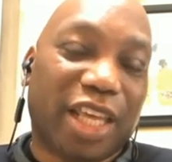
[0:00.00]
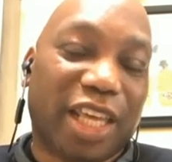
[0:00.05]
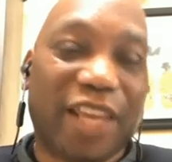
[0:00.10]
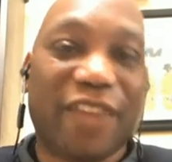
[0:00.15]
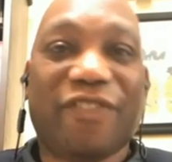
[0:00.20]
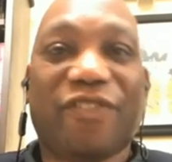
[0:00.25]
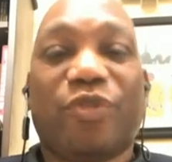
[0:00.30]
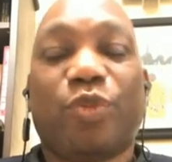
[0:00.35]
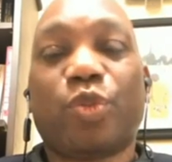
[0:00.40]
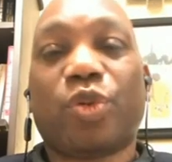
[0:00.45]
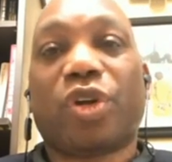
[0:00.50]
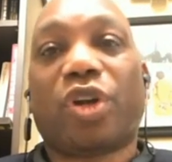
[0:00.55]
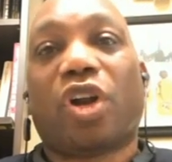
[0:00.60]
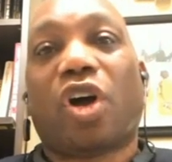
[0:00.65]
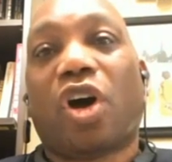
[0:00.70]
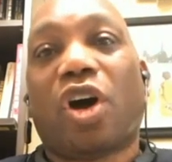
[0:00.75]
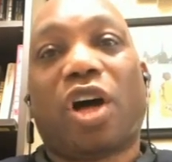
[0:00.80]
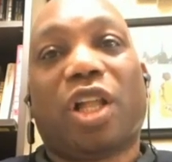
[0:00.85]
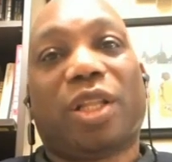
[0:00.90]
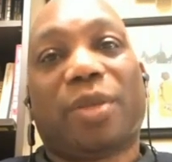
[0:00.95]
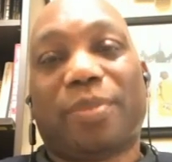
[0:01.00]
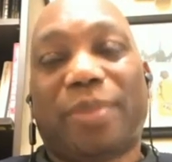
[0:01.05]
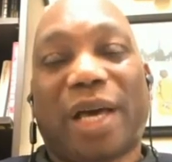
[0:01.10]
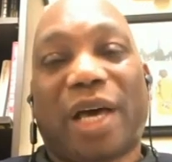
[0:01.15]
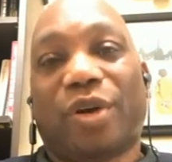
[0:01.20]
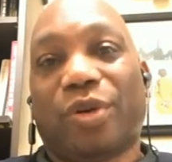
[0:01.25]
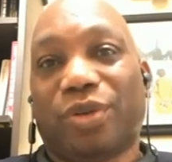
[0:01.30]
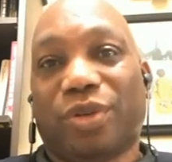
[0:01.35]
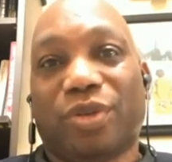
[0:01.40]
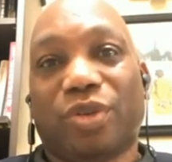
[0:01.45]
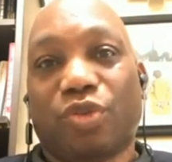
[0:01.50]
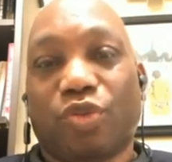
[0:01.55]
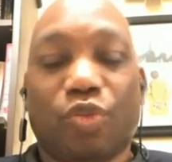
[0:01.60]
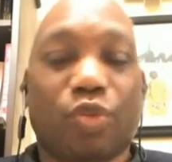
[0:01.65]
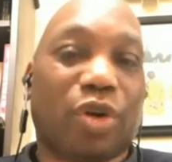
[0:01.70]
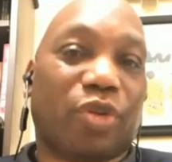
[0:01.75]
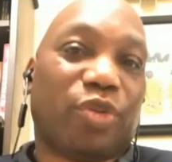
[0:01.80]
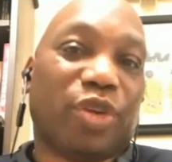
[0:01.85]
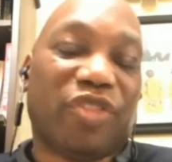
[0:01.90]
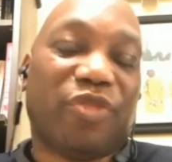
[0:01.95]
if we're all about
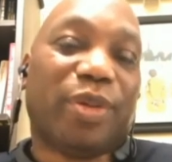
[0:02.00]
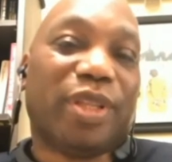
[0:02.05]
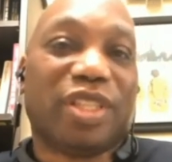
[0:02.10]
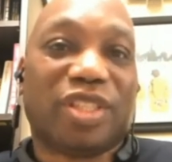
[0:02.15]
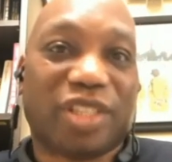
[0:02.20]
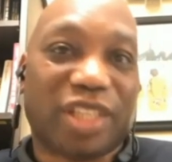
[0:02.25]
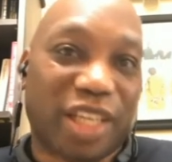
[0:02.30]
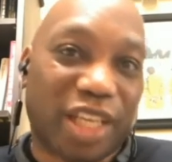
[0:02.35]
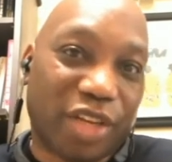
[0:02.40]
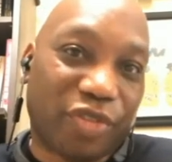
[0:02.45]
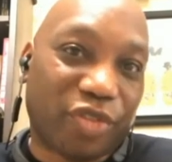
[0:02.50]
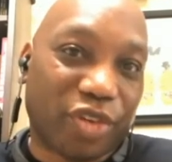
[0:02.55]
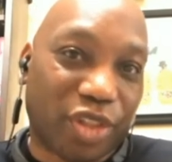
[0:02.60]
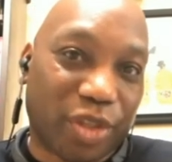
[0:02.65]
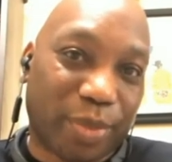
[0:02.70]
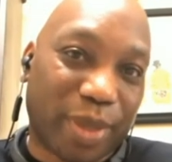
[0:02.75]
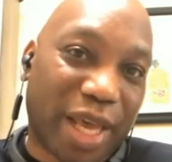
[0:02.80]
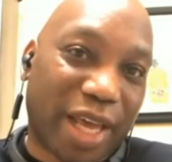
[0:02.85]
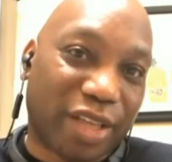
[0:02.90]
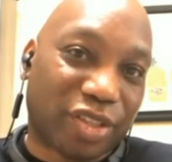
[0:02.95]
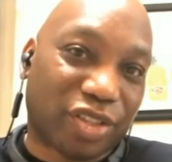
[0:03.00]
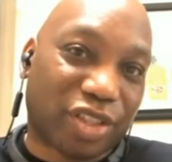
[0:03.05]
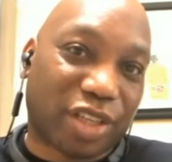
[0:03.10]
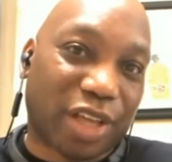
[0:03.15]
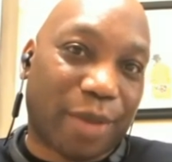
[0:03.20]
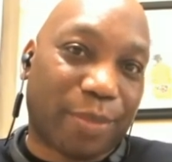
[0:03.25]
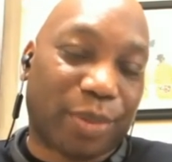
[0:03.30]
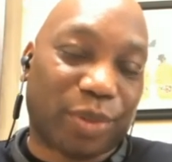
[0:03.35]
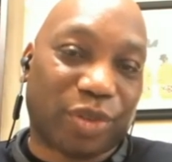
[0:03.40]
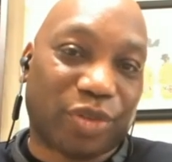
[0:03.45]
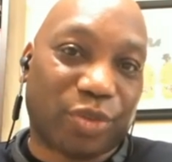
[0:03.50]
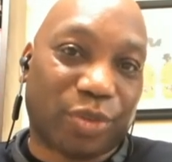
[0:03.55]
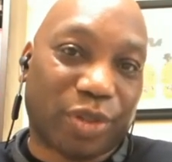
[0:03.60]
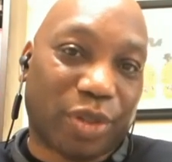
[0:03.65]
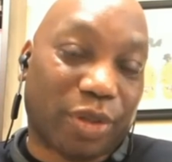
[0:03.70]
what we've been seeing for the past couple of